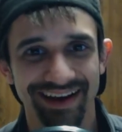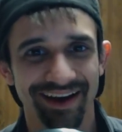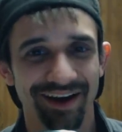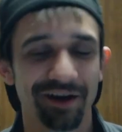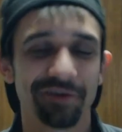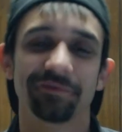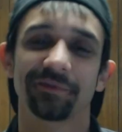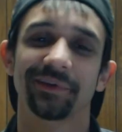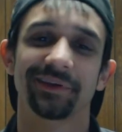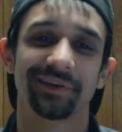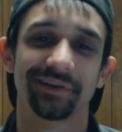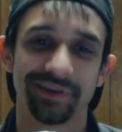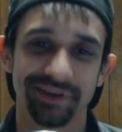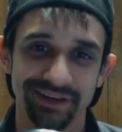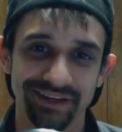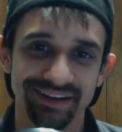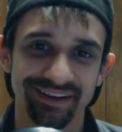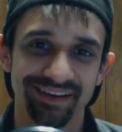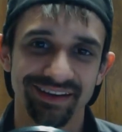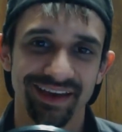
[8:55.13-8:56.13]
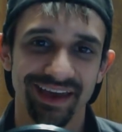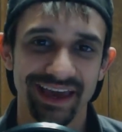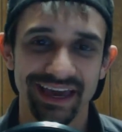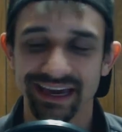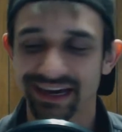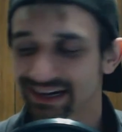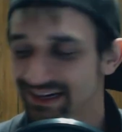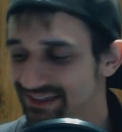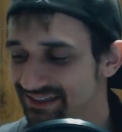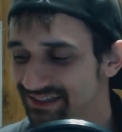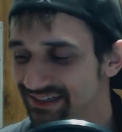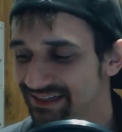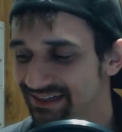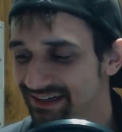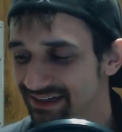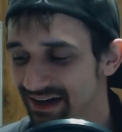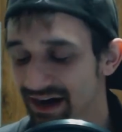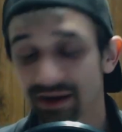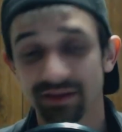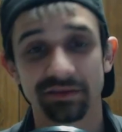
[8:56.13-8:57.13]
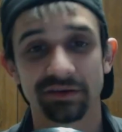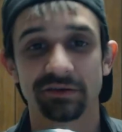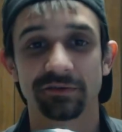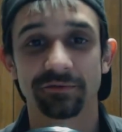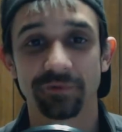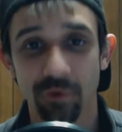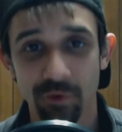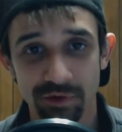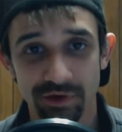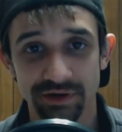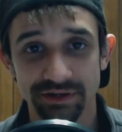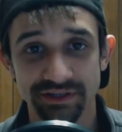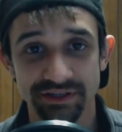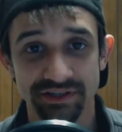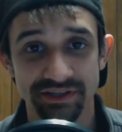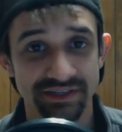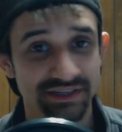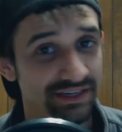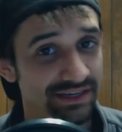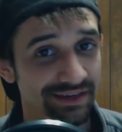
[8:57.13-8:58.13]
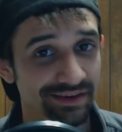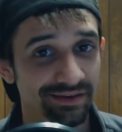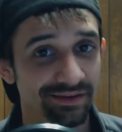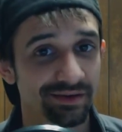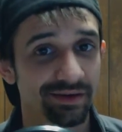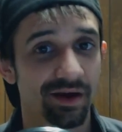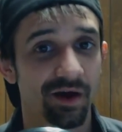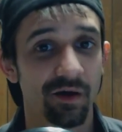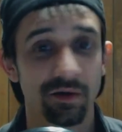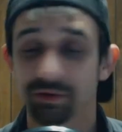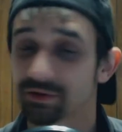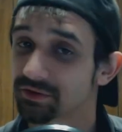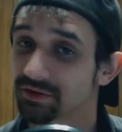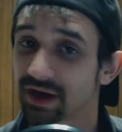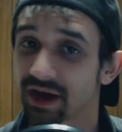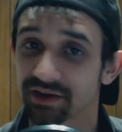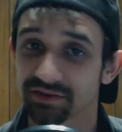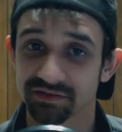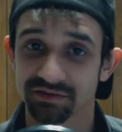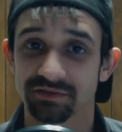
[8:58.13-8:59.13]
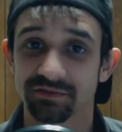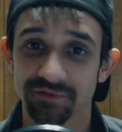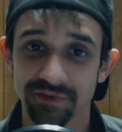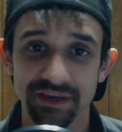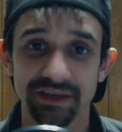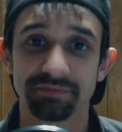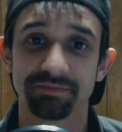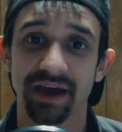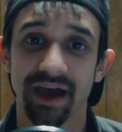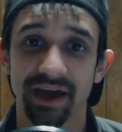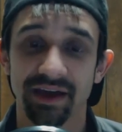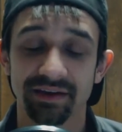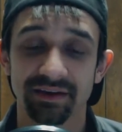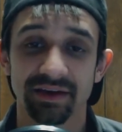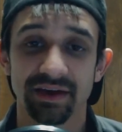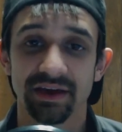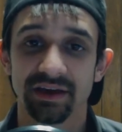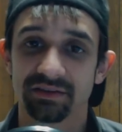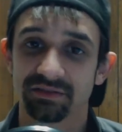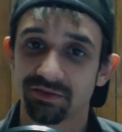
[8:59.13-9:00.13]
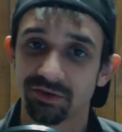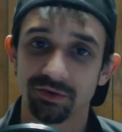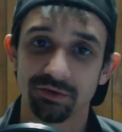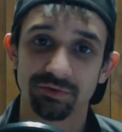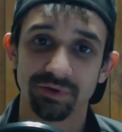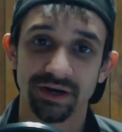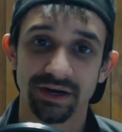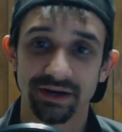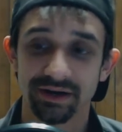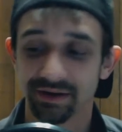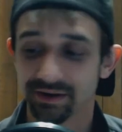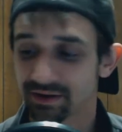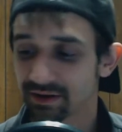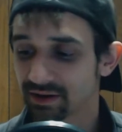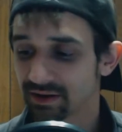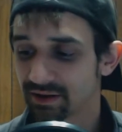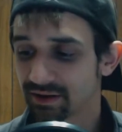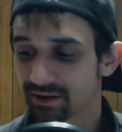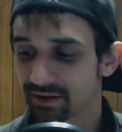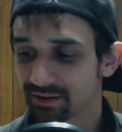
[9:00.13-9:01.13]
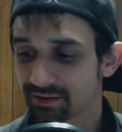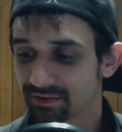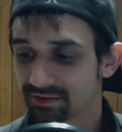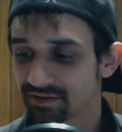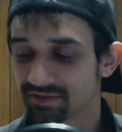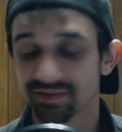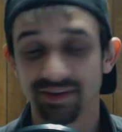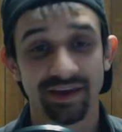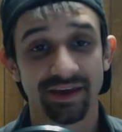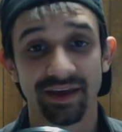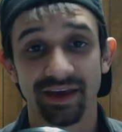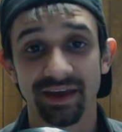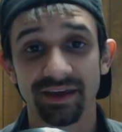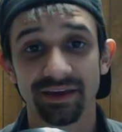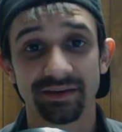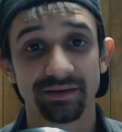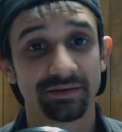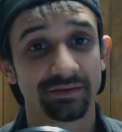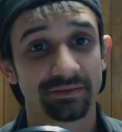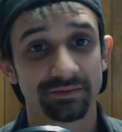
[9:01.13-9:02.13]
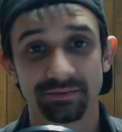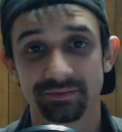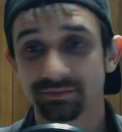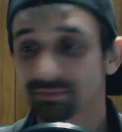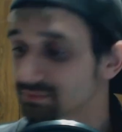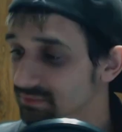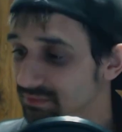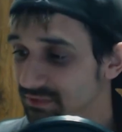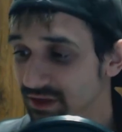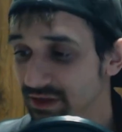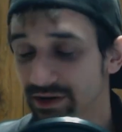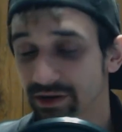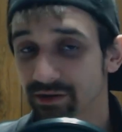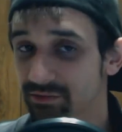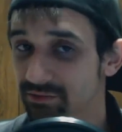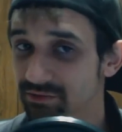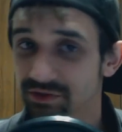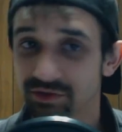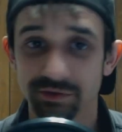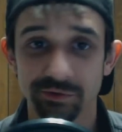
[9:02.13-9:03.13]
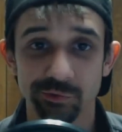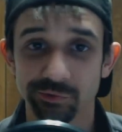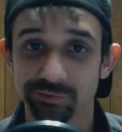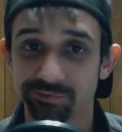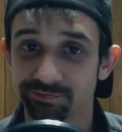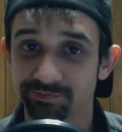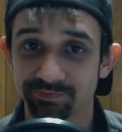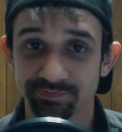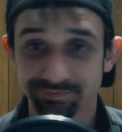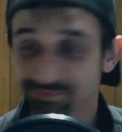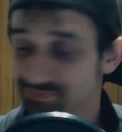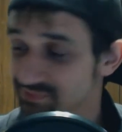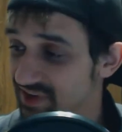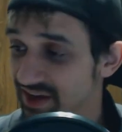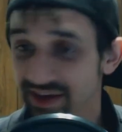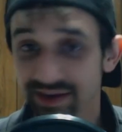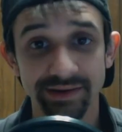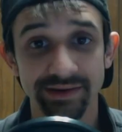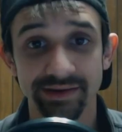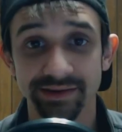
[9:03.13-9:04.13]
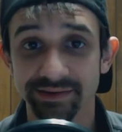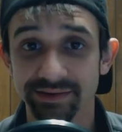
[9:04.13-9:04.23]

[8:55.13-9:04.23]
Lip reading: Hopefully they're good, and I look forward to seeing all you guys' feedback to say, hey, you taking a